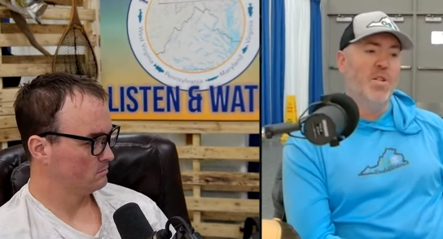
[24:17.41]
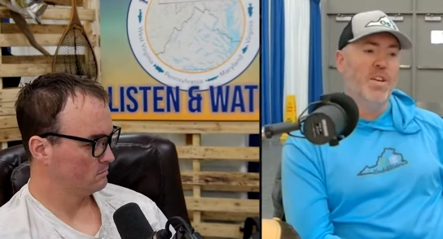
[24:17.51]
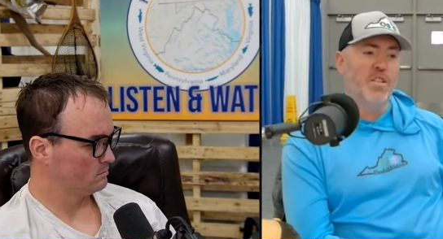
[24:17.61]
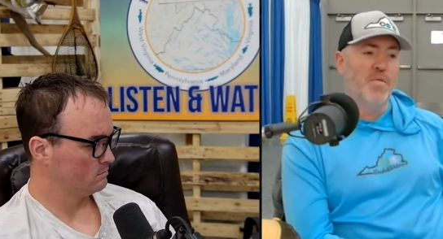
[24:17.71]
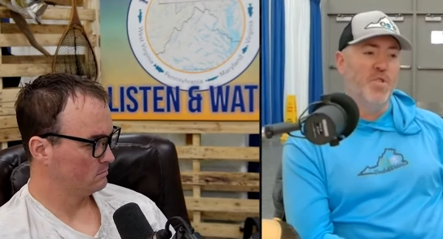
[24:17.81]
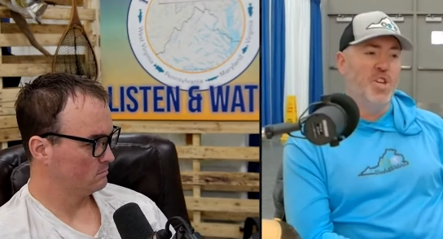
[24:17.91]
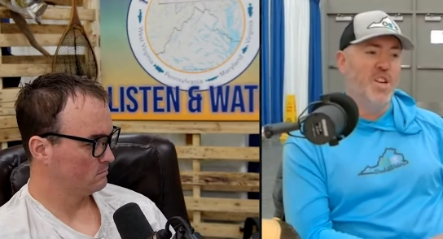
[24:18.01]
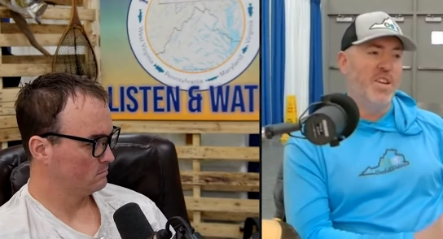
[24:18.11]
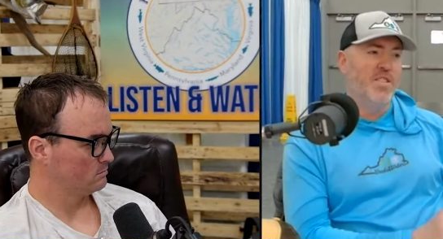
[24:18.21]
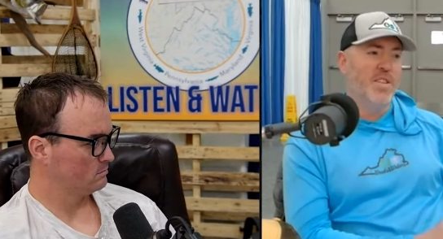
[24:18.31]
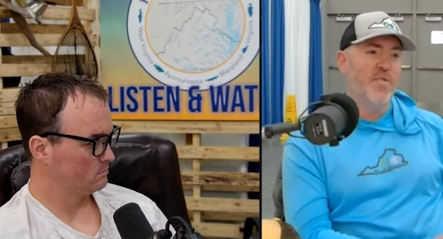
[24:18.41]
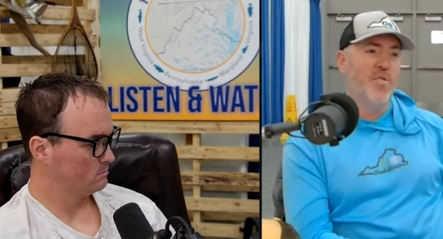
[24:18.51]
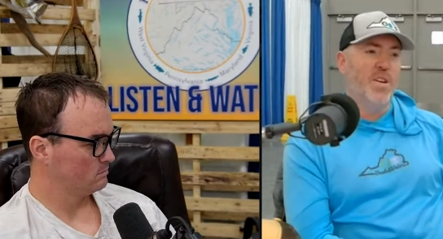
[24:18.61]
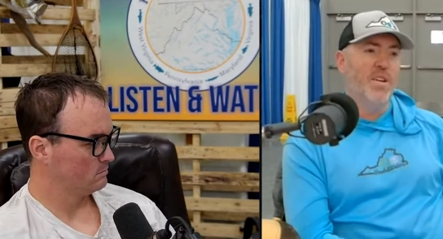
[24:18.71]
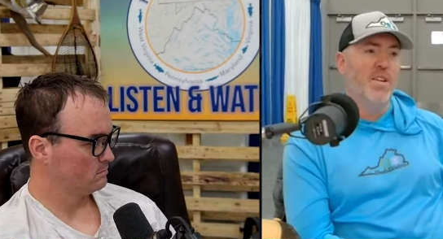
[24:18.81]
Speaker 1: But like Virginia has
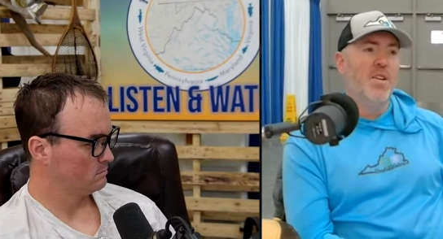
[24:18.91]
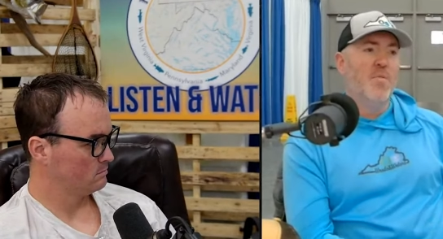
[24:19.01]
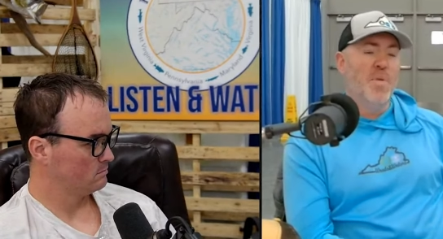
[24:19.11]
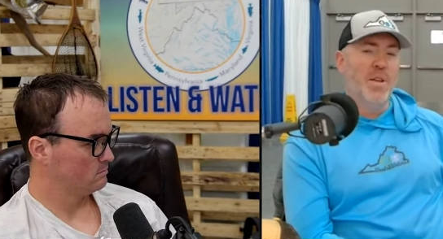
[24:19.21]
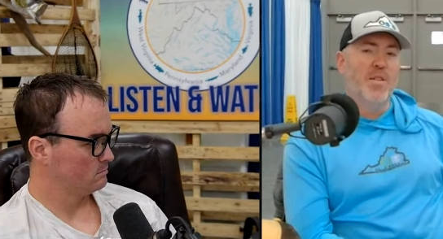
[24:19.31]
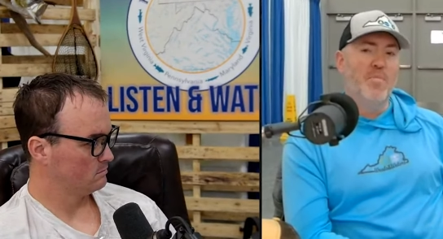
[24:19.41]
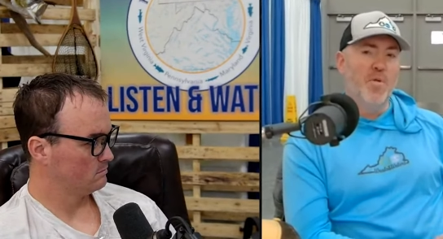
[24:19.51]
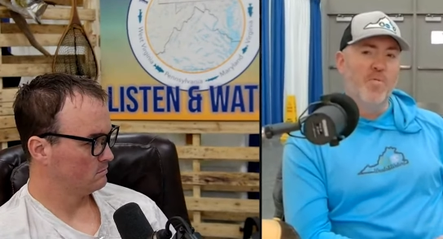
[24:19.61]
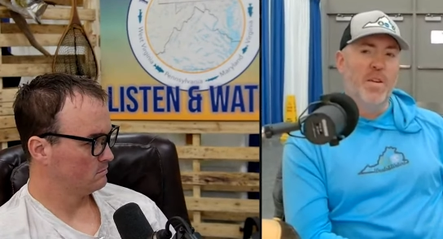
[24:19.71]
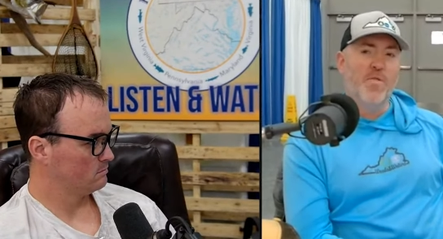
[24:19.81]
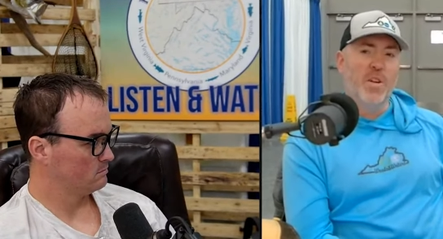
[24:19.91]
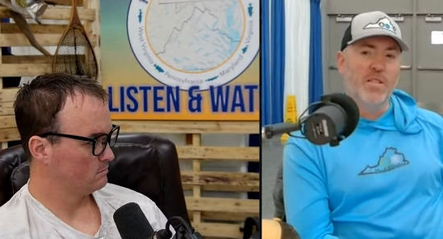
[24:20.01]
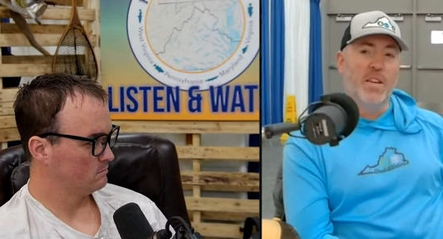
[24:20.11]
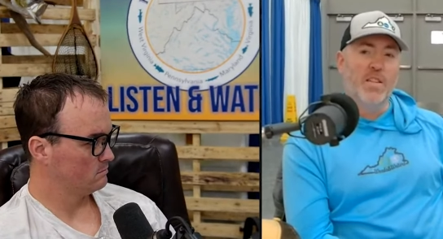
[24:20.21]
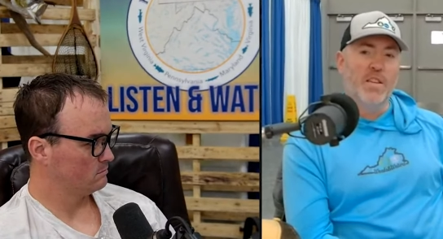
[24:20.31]
definitely been like a boom like for
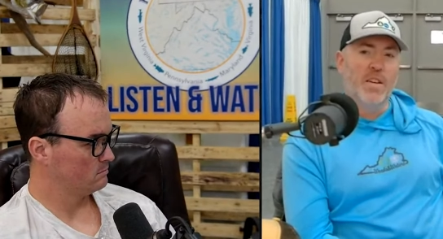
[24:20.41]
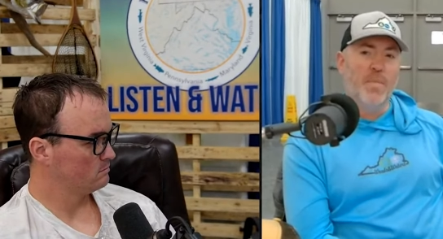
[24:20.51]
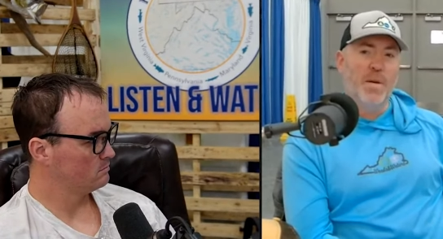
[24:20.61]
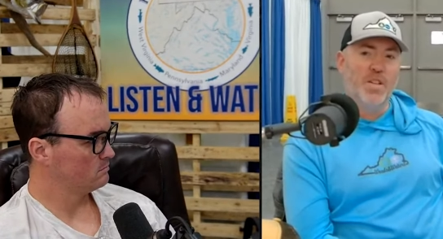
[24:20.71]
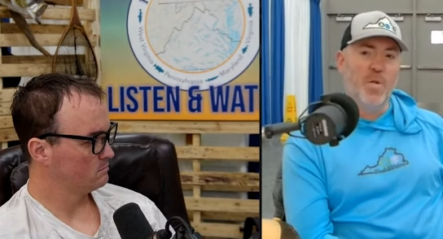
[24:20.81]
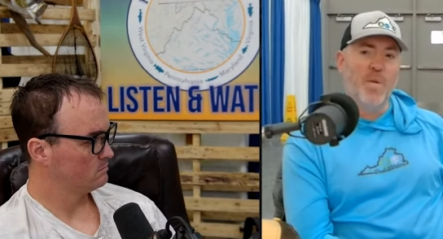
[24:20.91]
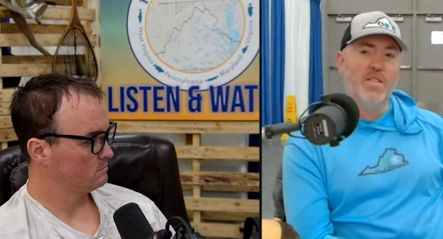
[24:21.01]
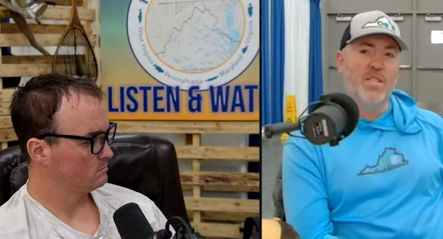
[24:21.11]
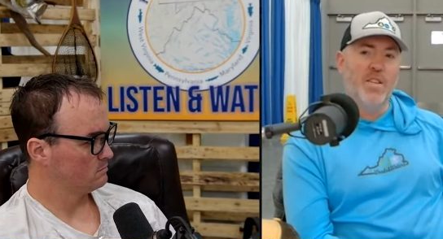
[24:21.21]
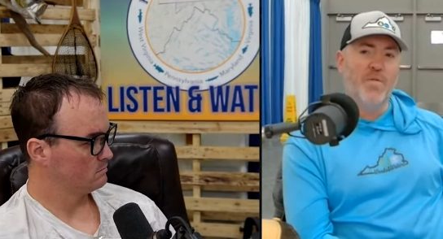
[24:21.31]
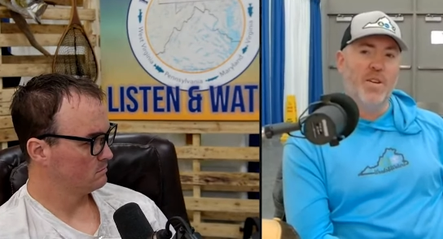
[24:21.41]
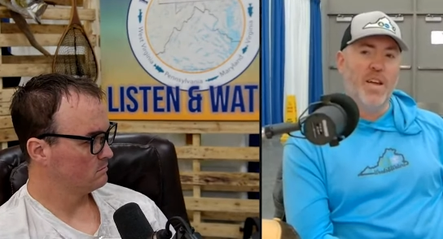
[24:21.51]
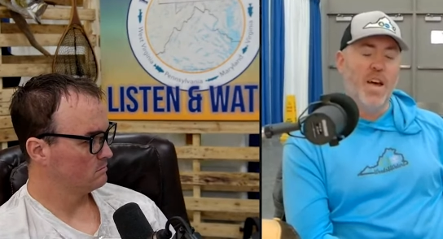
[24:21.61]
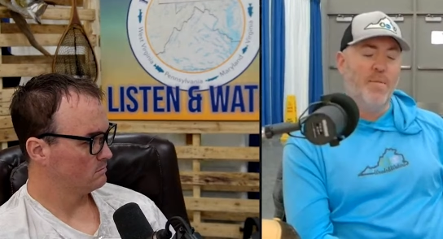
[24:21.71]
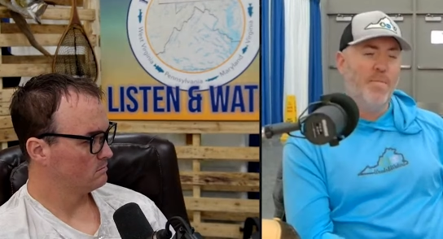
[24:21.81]
like like the uh, big swim baits and stuff
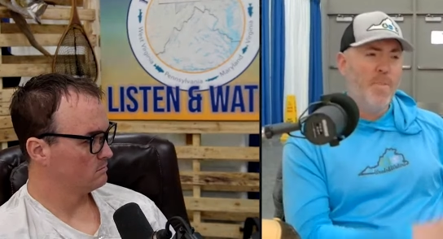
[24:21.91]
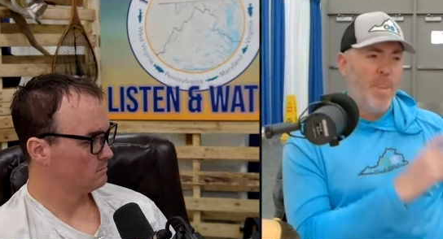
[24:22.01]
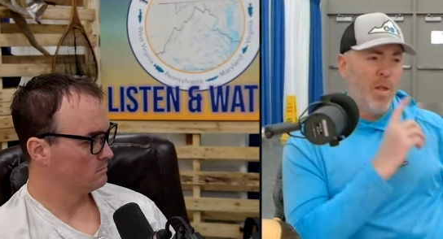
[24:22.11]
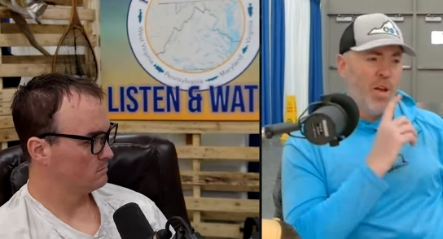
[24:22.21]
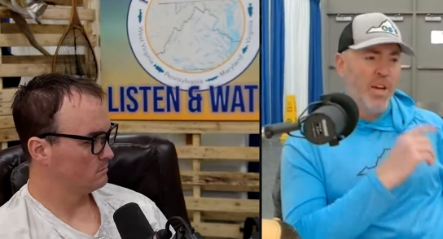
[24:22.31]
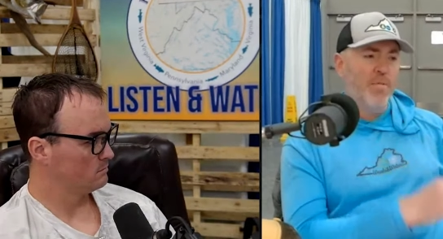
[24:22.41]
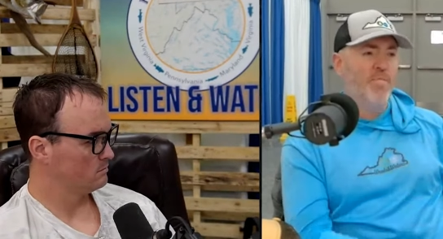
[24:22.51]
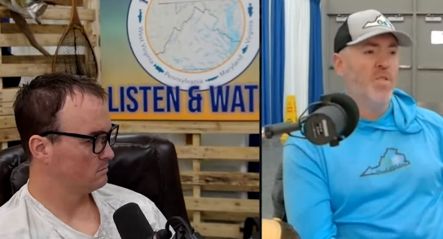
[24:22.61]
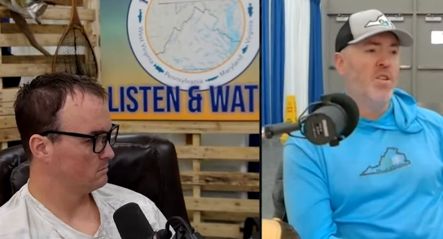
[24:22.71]
like that. Like